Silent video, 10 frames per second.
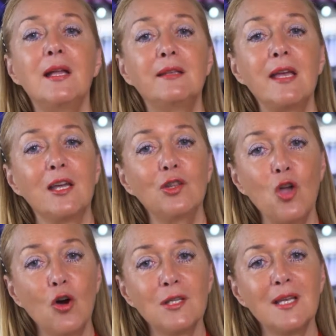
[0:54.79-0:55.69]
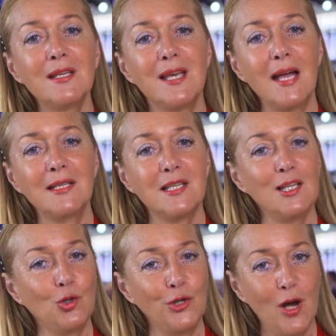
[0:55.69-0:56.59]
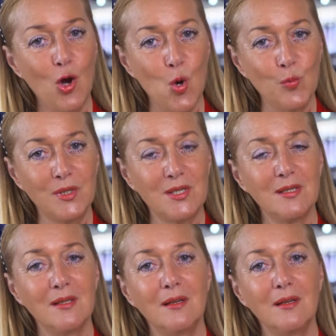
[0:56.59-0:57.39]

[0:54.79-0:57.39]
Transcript: taken dogs and cats into their homes.